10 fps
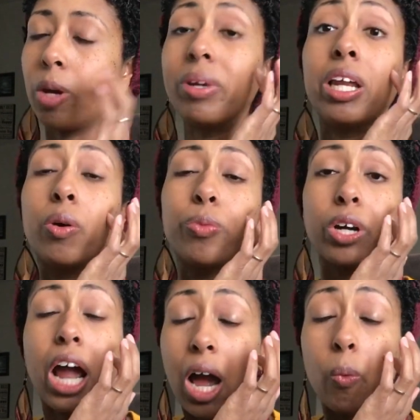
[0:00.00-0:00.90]
mean,
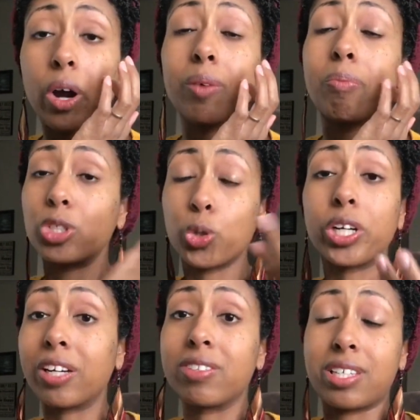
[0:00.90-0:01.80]
we're at work
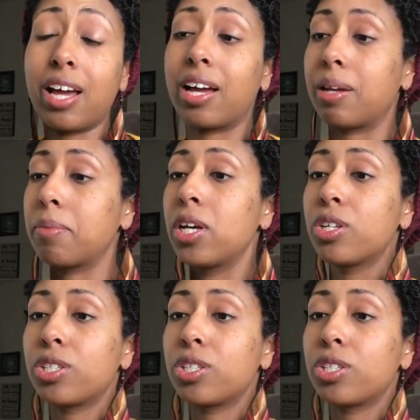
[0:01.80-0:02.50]
majority of the time.